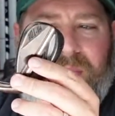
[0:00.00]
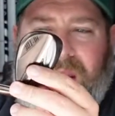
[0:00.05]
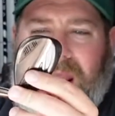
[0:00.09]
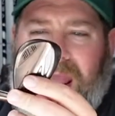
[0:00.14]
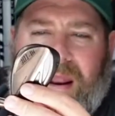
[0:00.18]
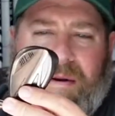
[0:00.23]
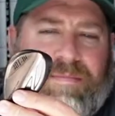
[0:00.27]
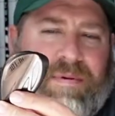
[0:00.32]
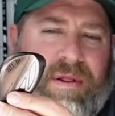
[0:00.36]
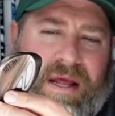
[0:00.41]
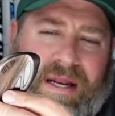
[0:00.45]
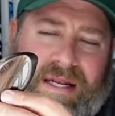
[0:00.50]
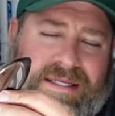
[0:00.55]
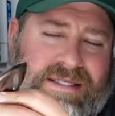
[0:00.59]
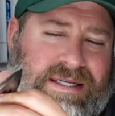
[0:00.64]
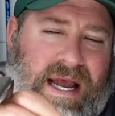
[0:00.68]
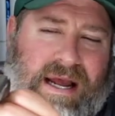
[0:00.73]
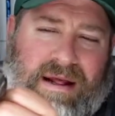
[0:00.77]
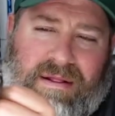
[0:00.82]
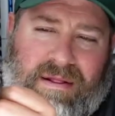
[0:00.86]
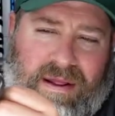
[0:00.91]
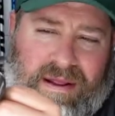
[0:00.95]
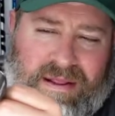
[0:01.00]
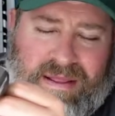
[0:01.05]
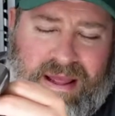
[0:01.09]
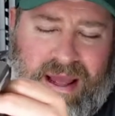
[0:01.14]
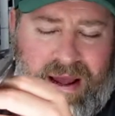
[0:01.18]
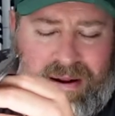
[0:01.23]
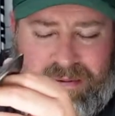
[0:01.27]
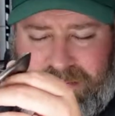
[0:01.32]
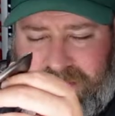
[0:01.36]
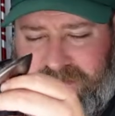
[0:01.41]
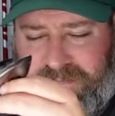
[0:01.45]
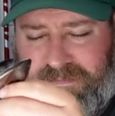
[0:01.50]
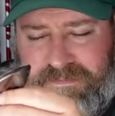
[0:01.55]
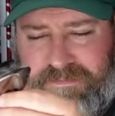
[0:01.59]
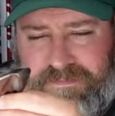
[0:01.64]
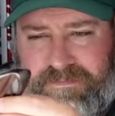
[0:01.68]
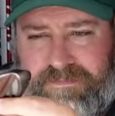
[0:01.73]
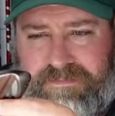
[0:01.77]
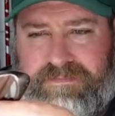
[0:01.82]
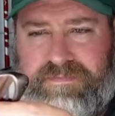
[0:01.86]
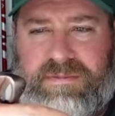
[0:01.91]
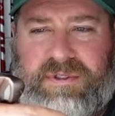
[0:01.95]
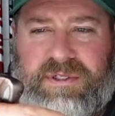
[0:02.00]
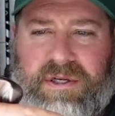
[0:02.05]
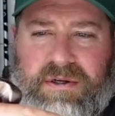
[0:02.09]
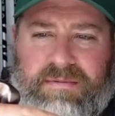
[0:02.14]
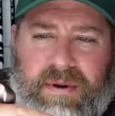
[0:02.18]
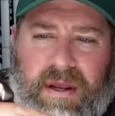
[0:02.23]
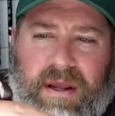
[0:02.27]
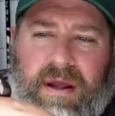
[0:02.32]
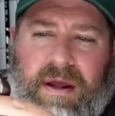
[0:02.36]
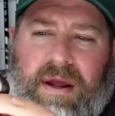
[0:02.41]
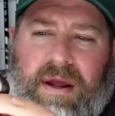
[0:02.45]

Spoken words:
And it played exactly like that. Excuse me.